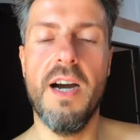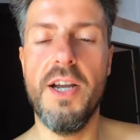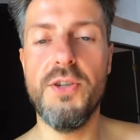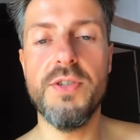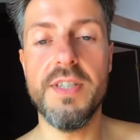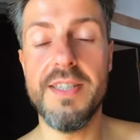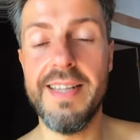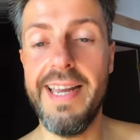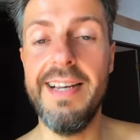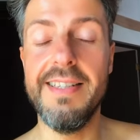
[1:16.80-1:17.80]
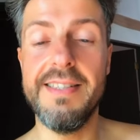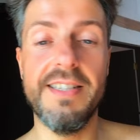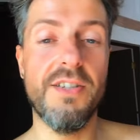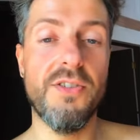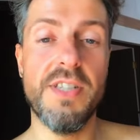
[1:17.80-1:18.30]
I use a stainless
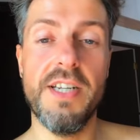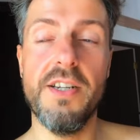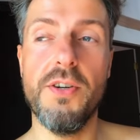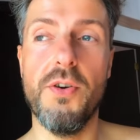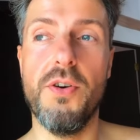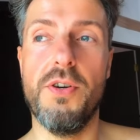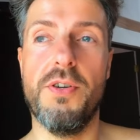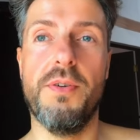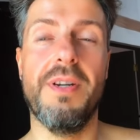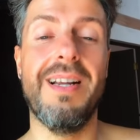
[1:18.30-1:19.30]
steel container or